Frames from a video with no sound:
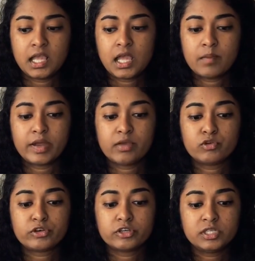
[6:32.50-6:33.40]
But I would
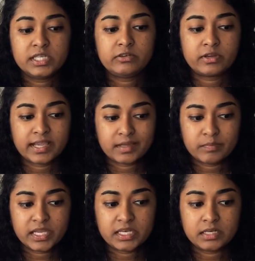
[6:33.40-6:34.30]
really
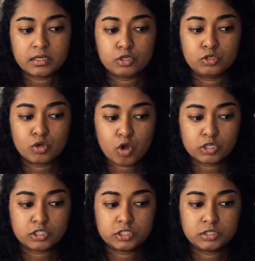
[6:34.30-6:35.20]
recommend
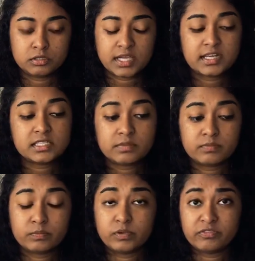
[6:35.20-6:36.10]
not, that is a
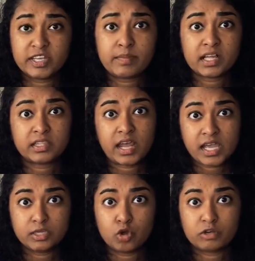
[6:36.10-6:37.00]
feedback that I
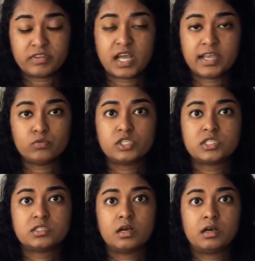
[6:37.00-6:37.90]
got when I was
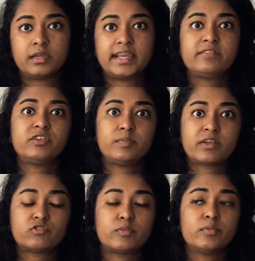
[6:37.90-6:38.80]
getting feedback
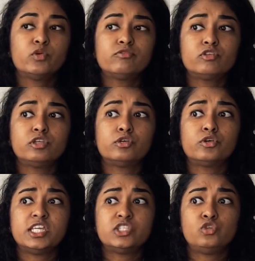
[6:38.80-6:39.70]
for my portfolio,
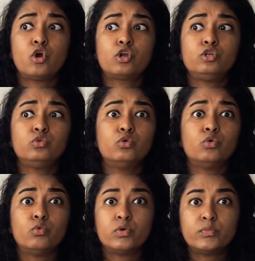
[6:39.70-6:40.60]
is not to go
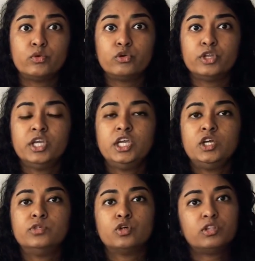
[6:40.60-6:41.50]
overboard
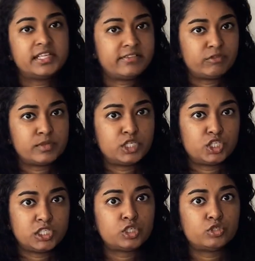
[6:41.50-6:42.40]
with all the information
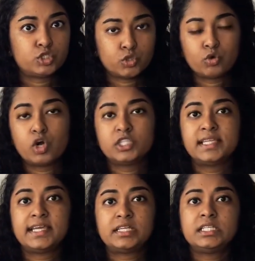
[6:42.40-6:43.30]
that you show on
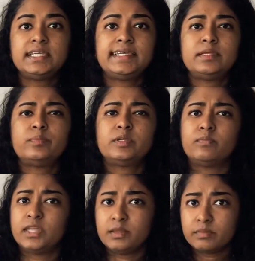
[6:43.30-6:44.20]
there. Really keep it
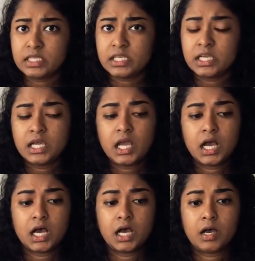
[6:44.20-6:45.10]
minimal
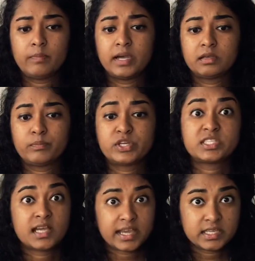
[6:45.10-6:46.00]
but
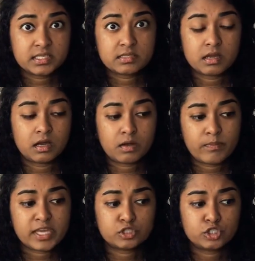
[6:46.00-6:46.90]
precise.
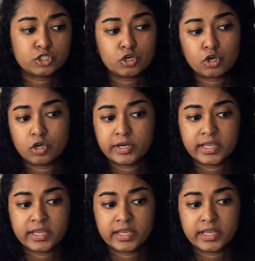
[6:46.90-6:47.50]
Make sure